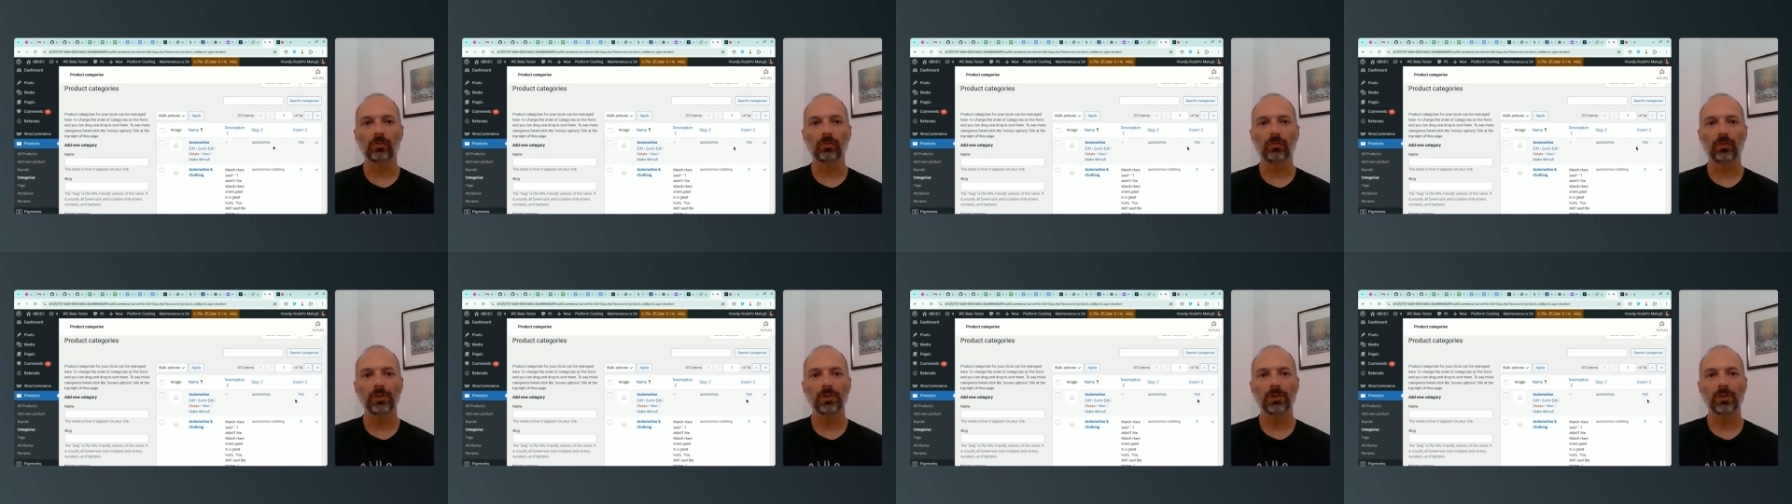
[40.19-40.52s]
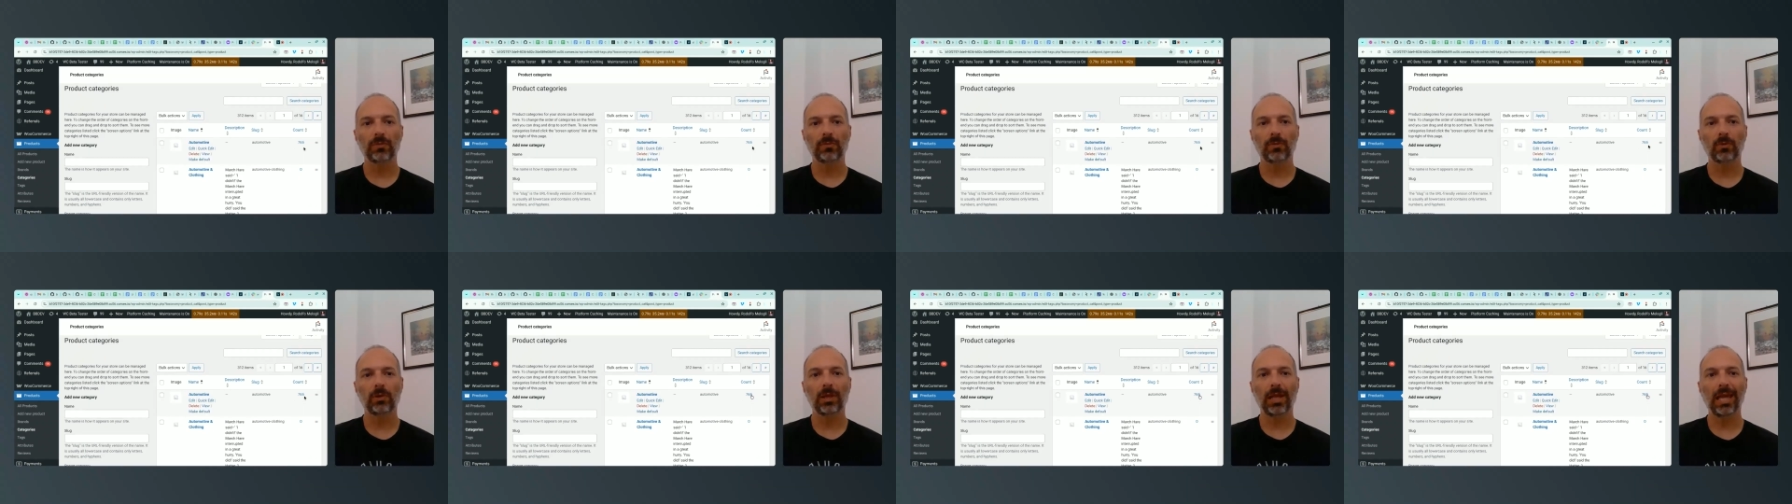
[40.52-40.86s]
First
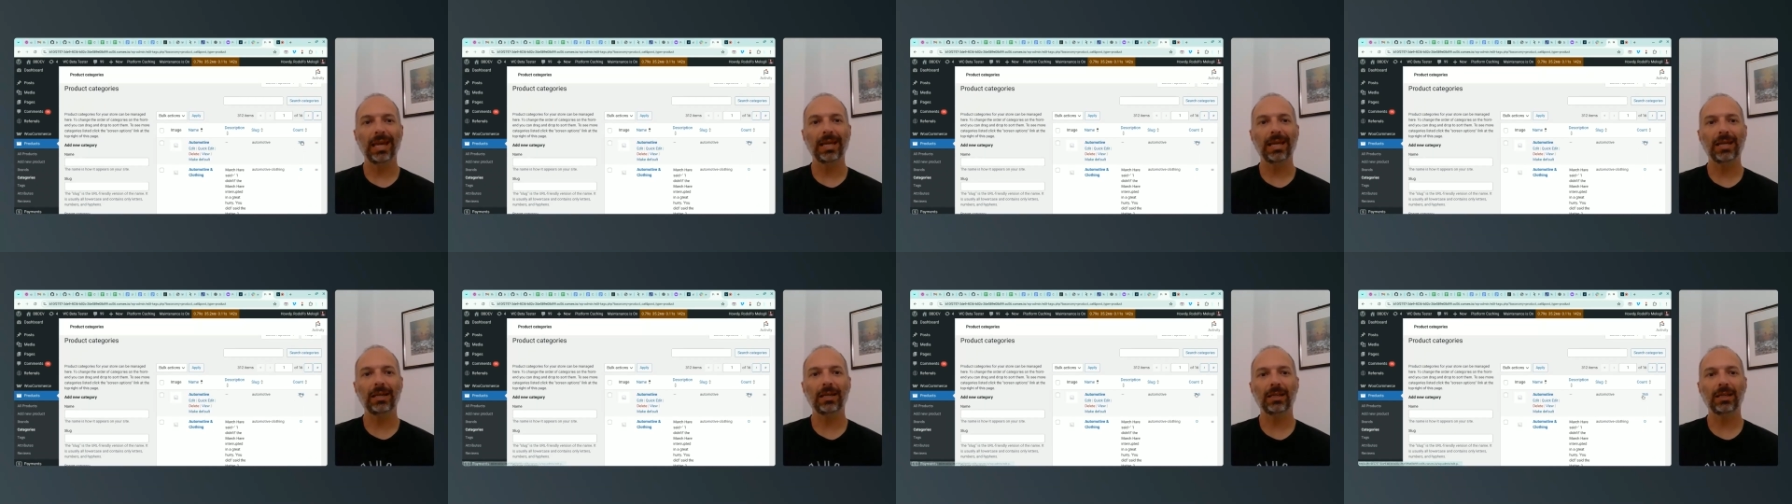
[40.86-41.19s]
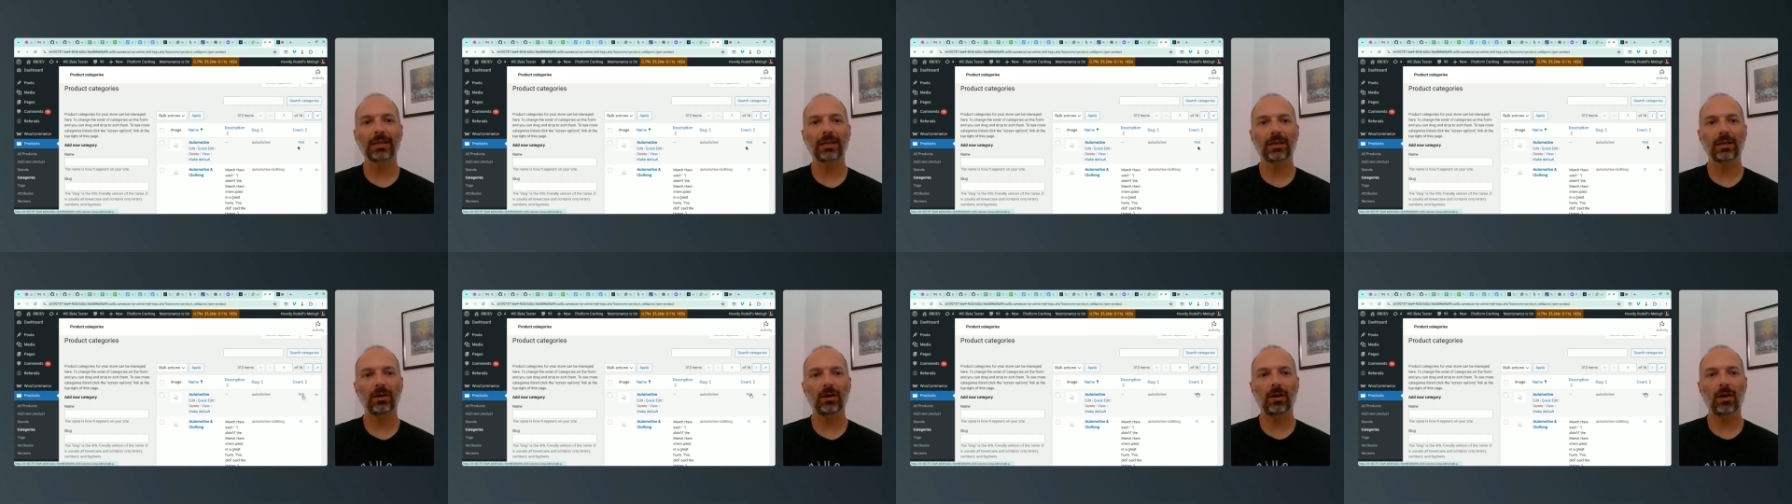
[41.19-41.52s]
of all, I
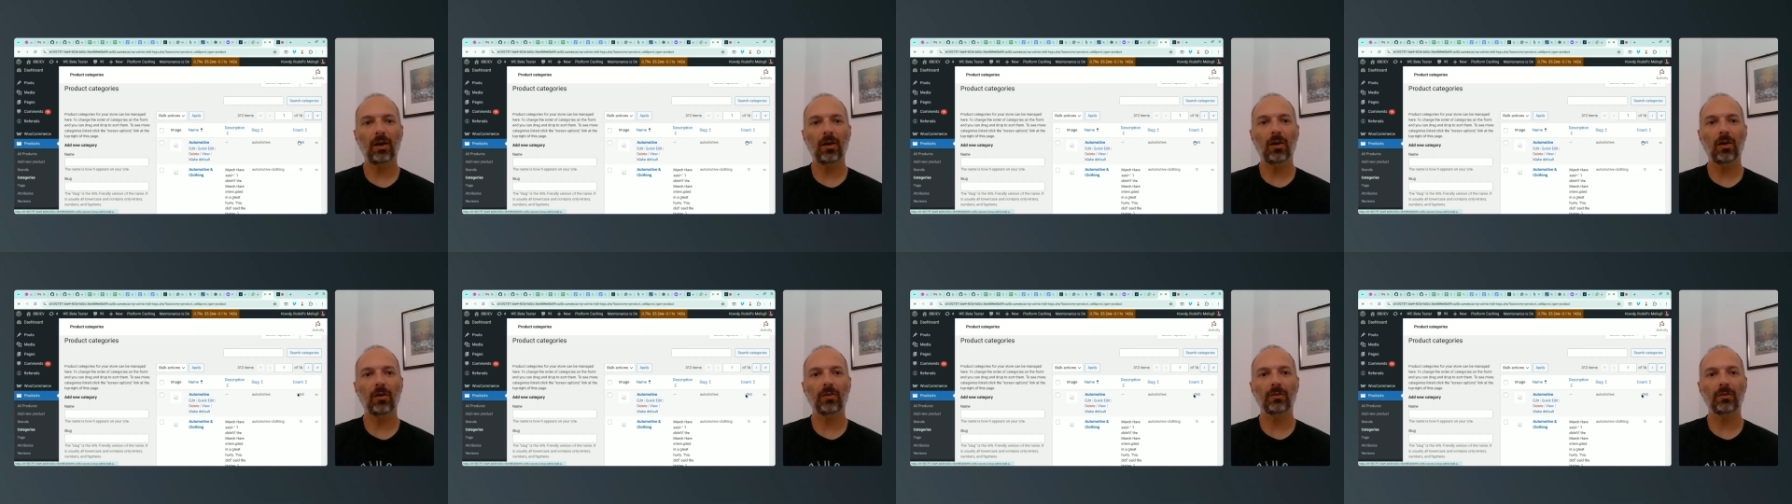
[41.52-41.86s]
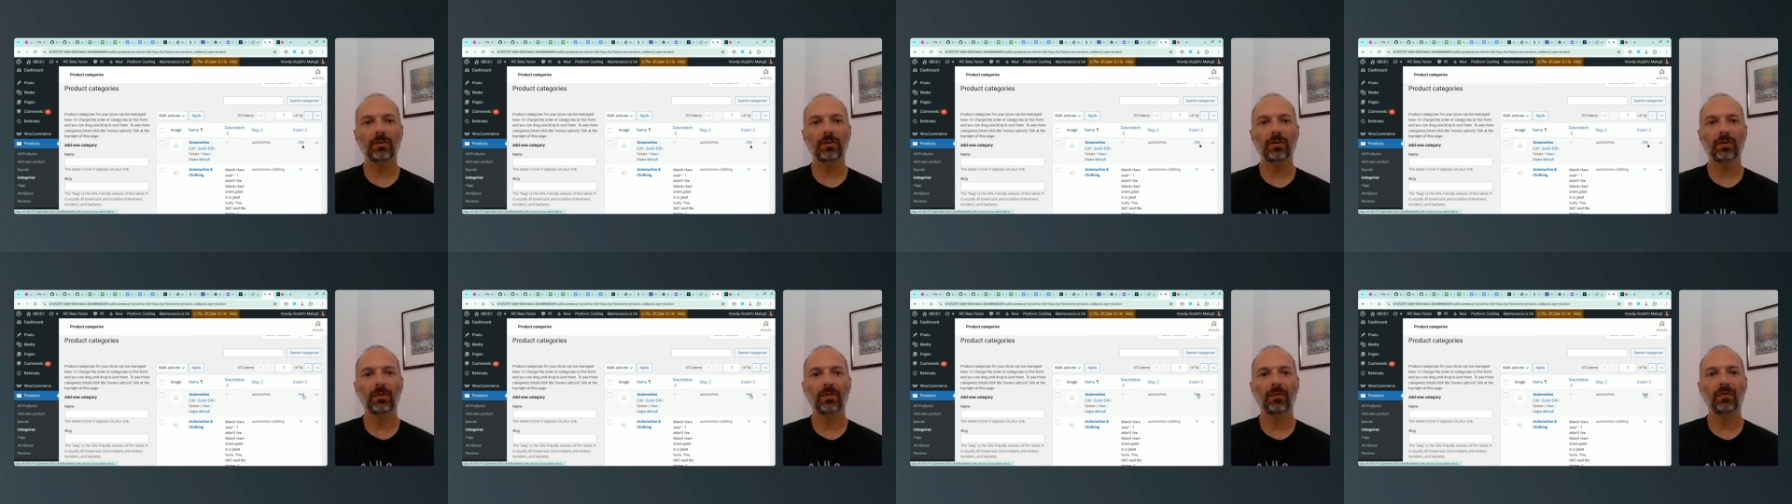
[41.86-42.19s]
click
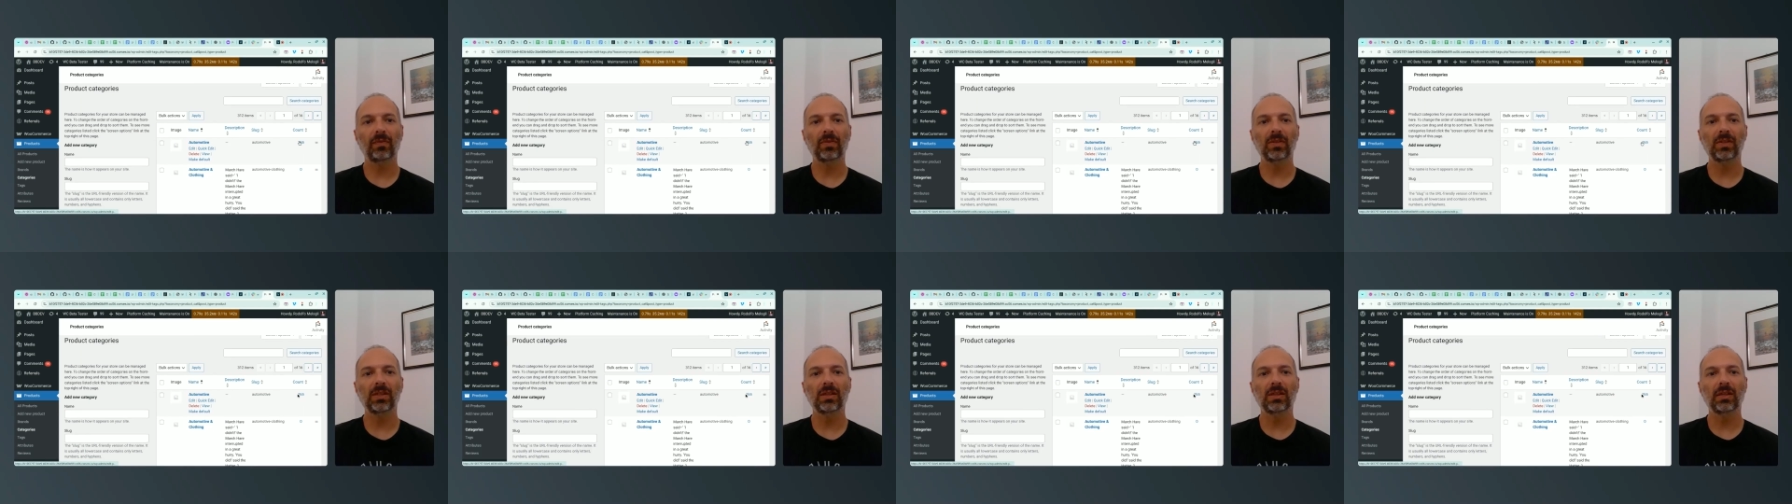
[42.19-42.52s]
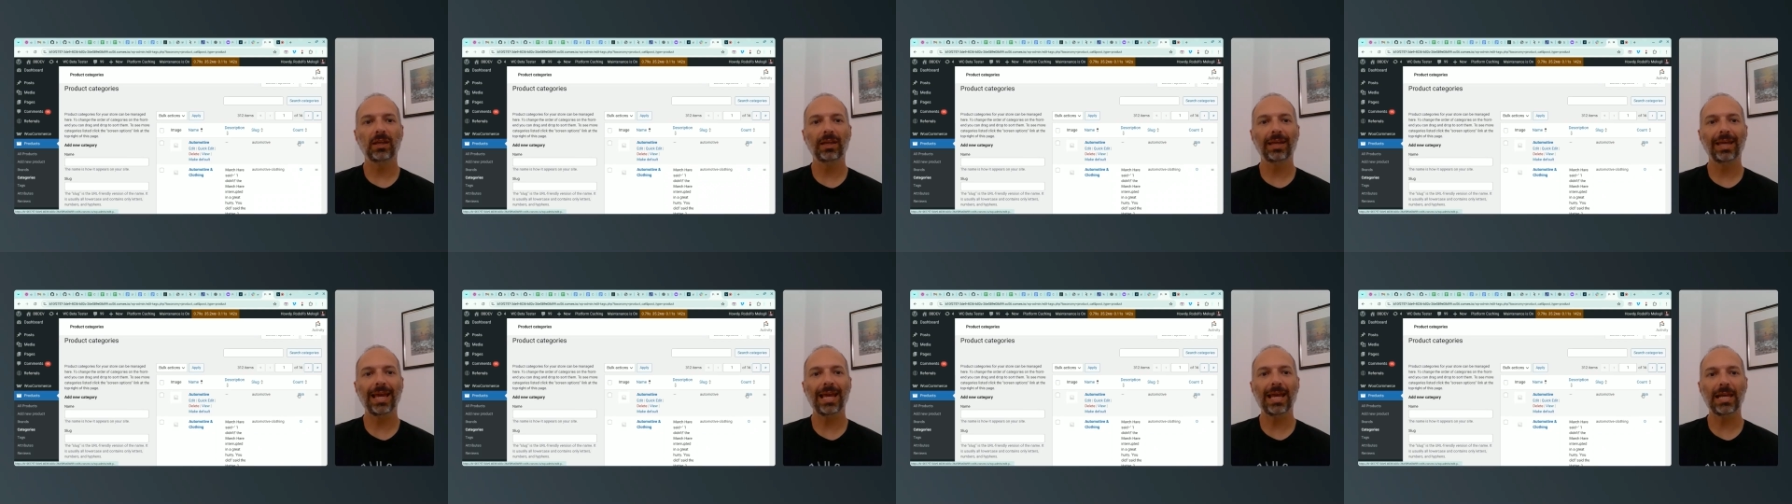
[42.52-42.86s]
on the
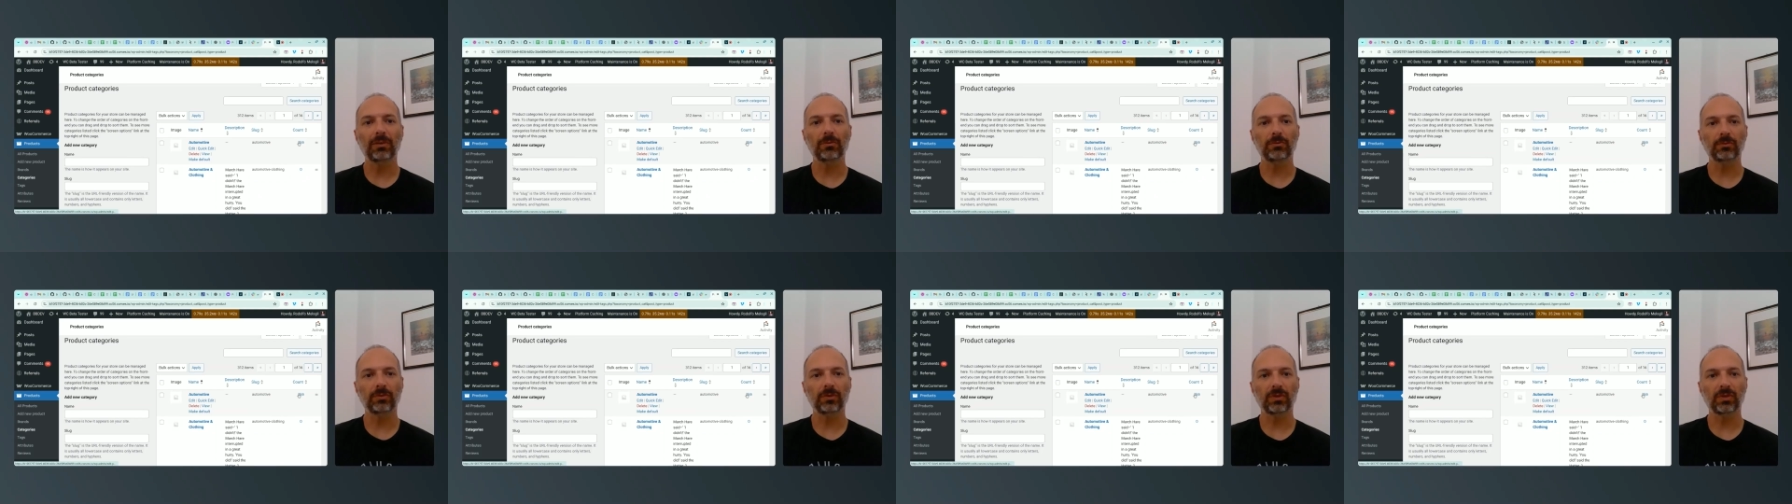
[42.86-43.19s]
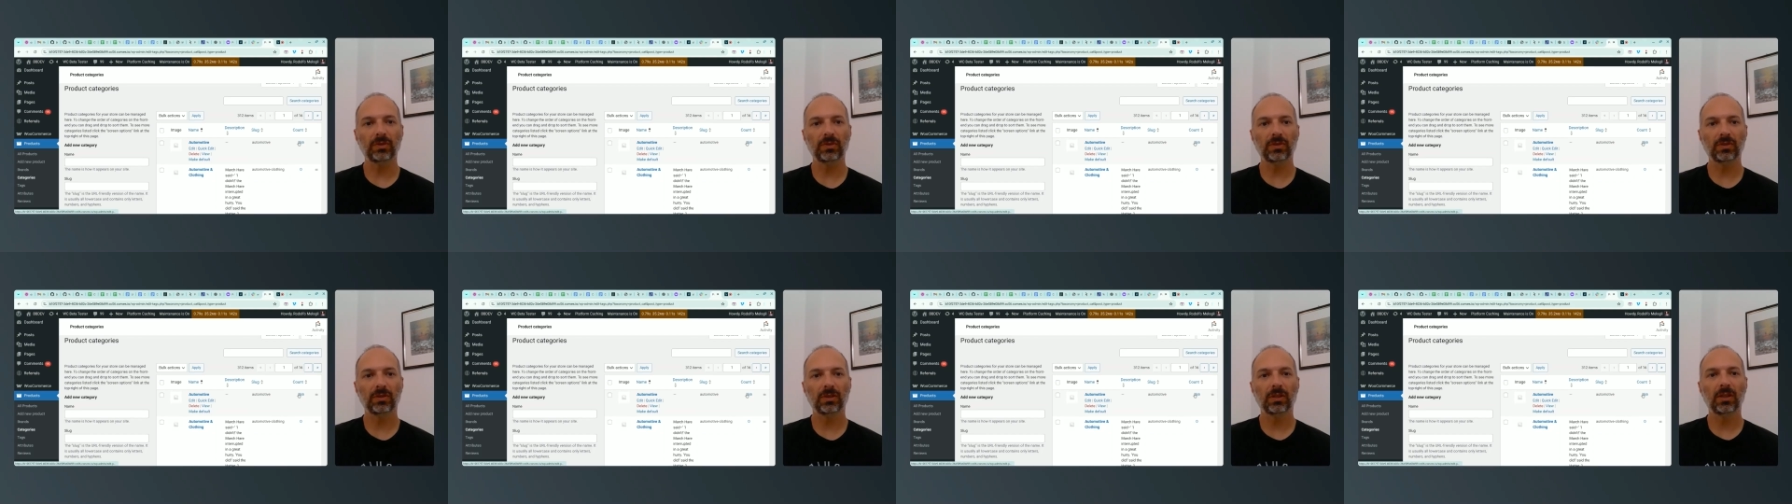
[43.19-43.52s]

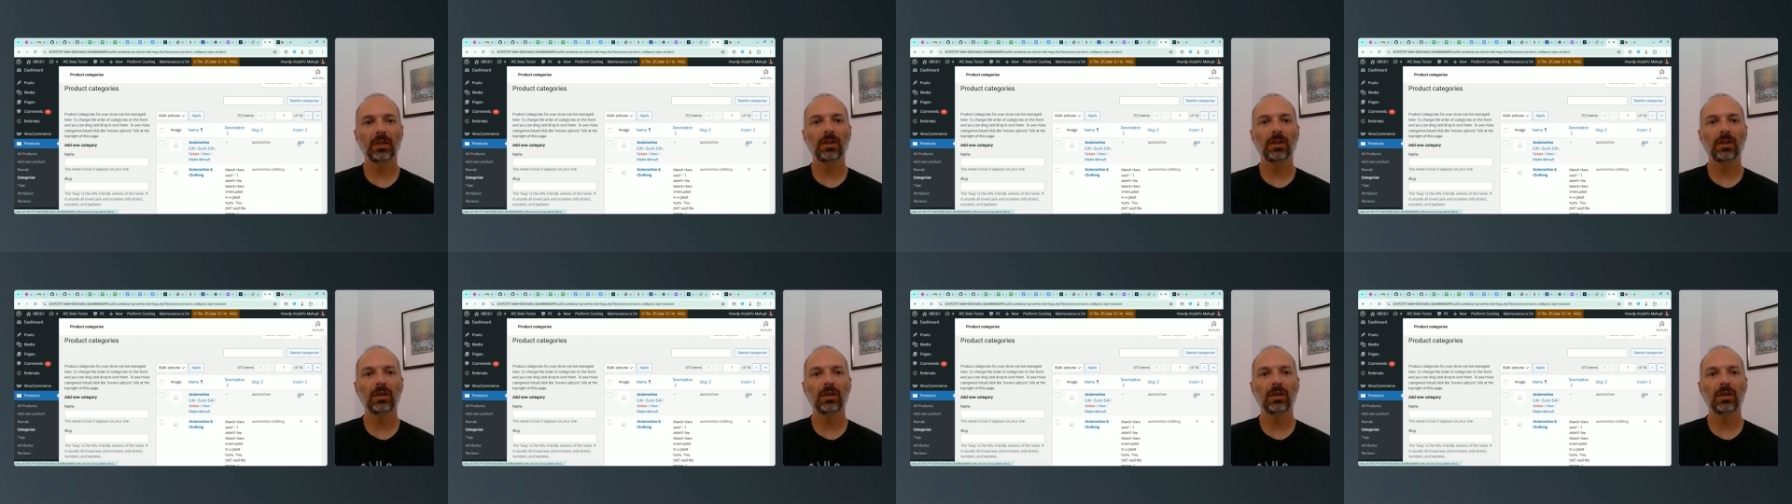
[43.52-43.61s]
count,